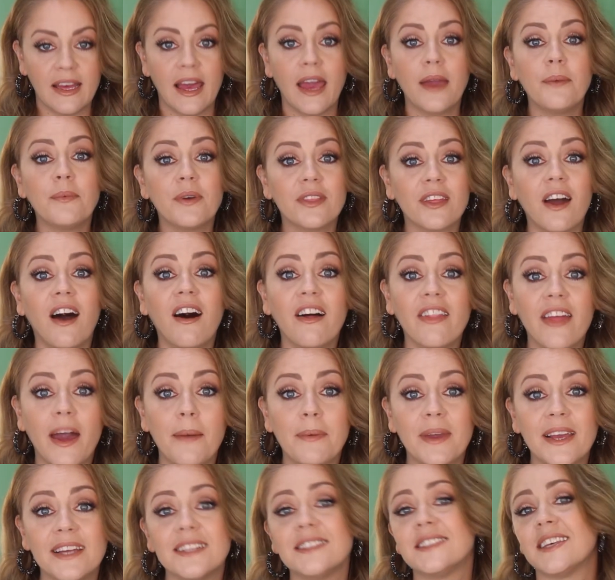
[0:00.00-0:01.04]
And with all that
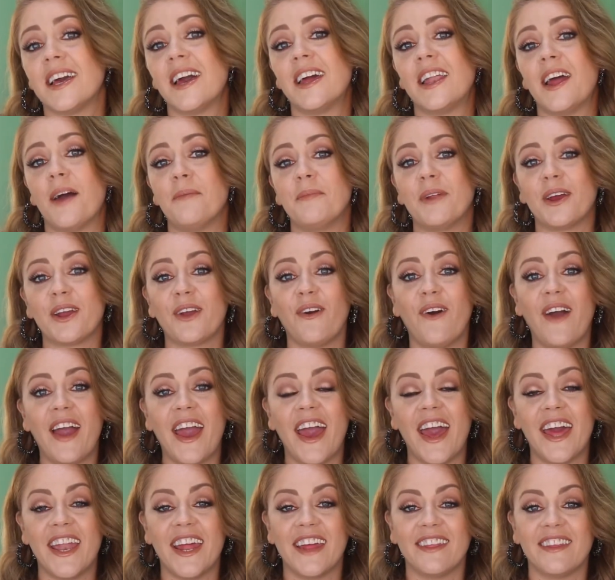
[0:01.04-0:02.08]
being said, I'm gonna go
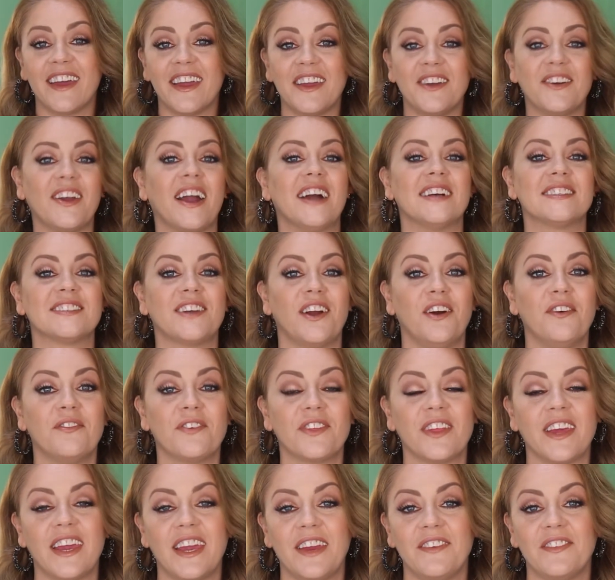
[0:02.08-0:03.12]
ahead and let you guys go for
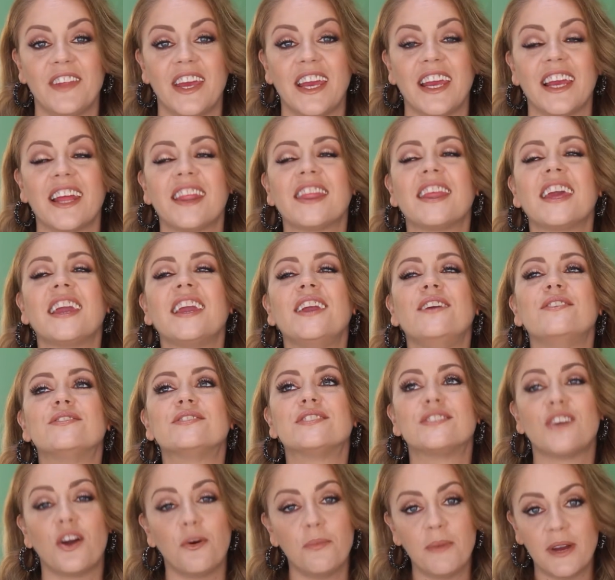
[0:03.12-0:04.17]
the evening. Thank you
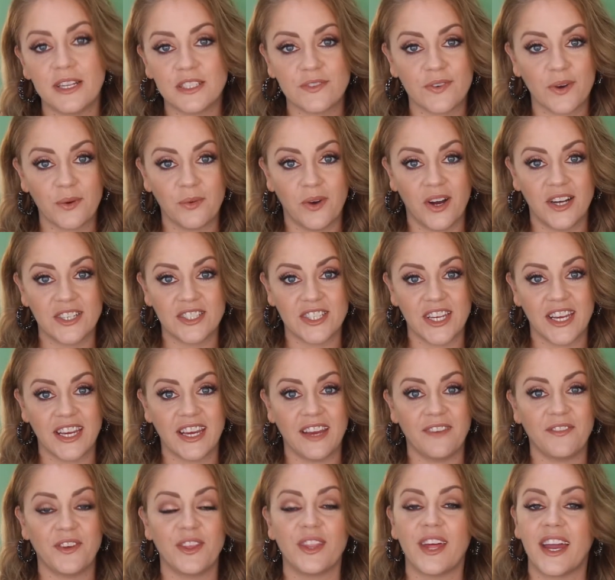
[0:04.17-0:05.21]
so much for watching.
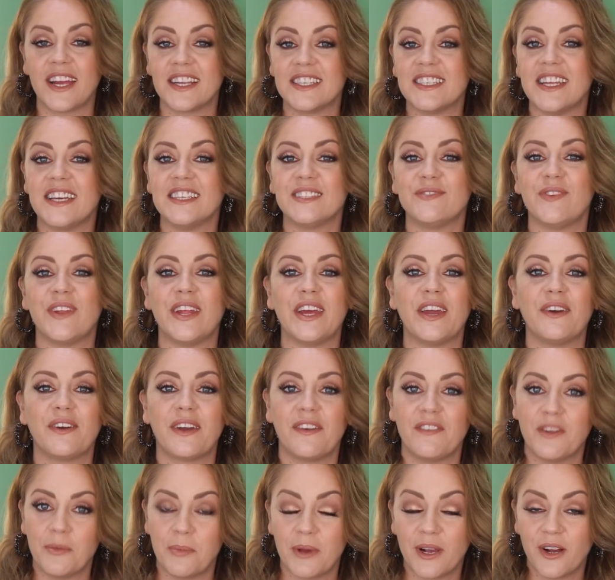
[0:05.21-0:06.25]
If you liked today's video,
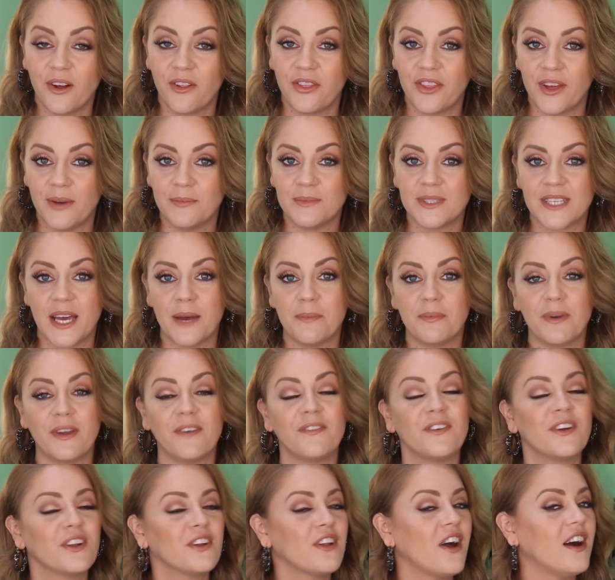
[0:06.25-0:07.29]
give it a big old thumbs up.
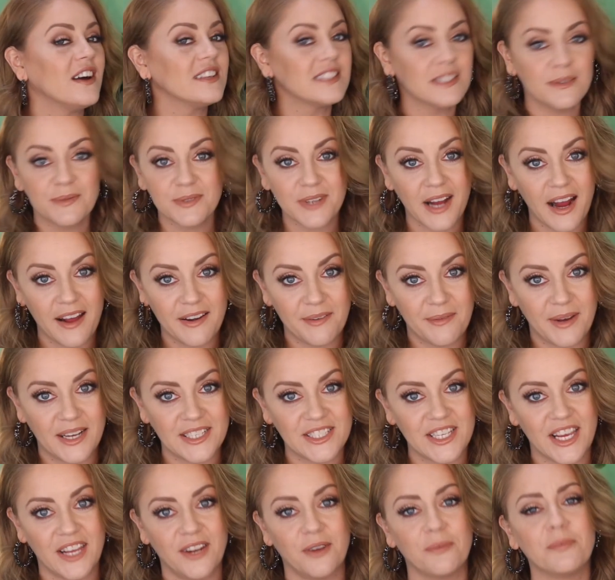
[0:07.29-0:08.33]
If you're not subscribed to my
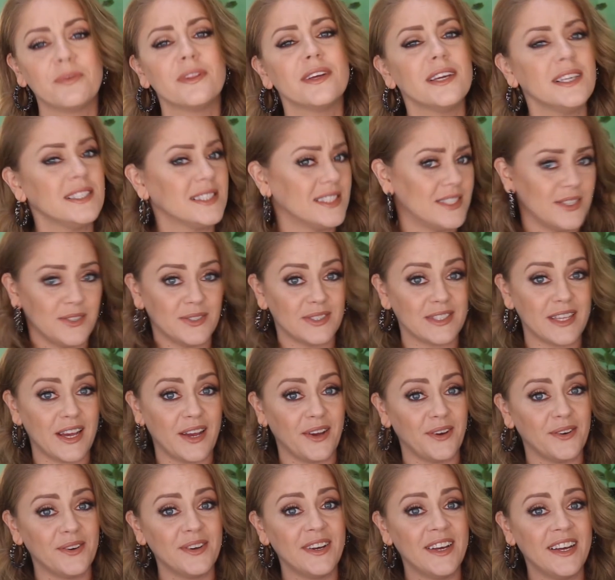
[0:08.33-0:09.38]
channel, please do
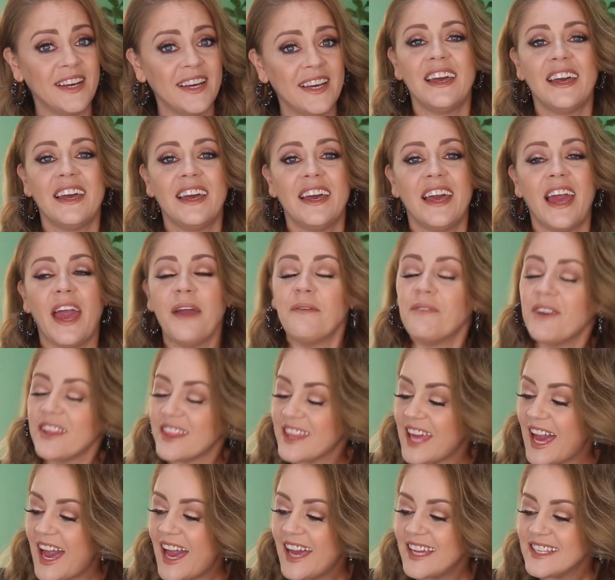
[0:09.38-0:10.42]
so. And with
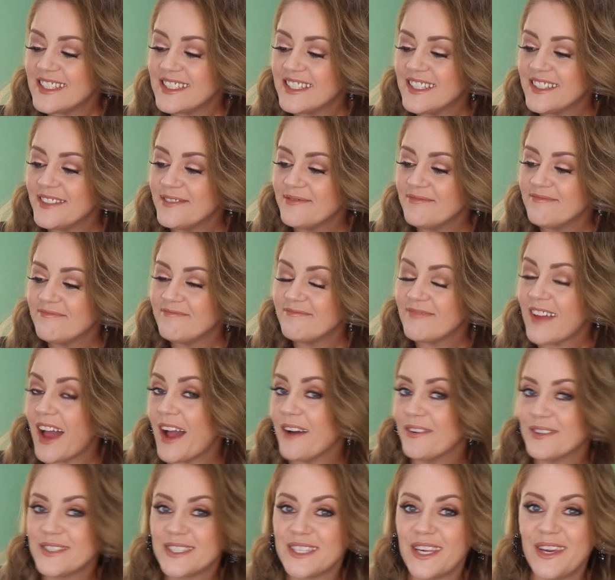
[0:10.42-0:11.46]
that,
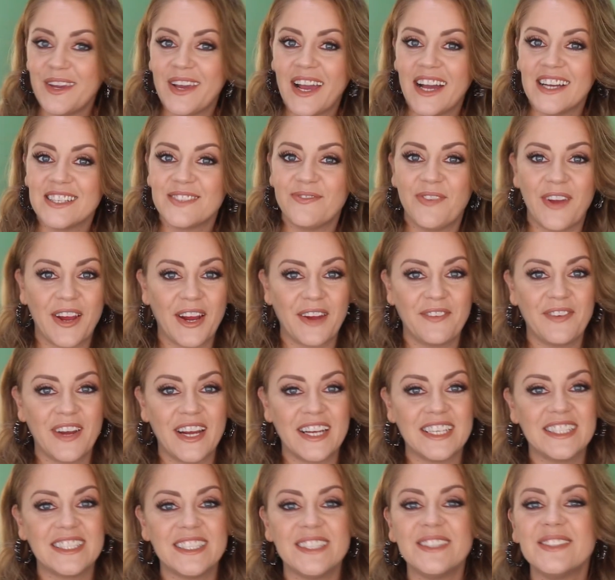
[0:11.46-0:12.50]
I will see you guys very,
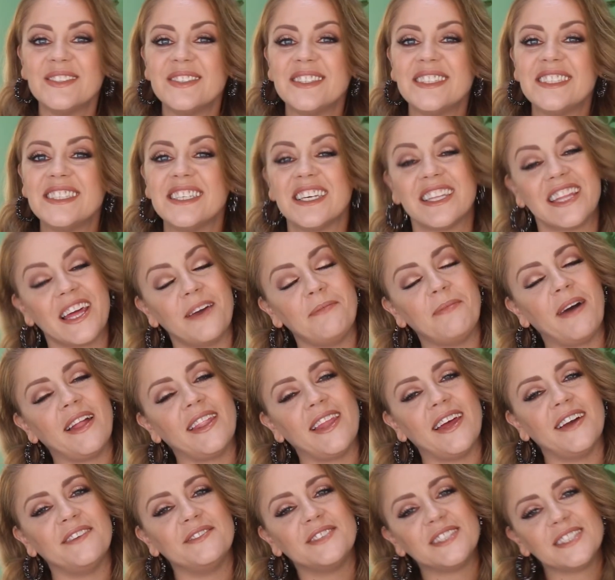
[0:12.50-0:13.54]
very soon. Till then, my
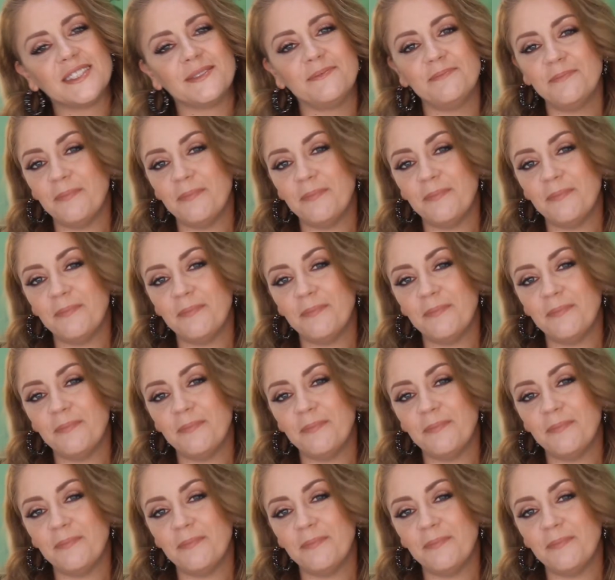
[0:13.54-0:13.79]
loves.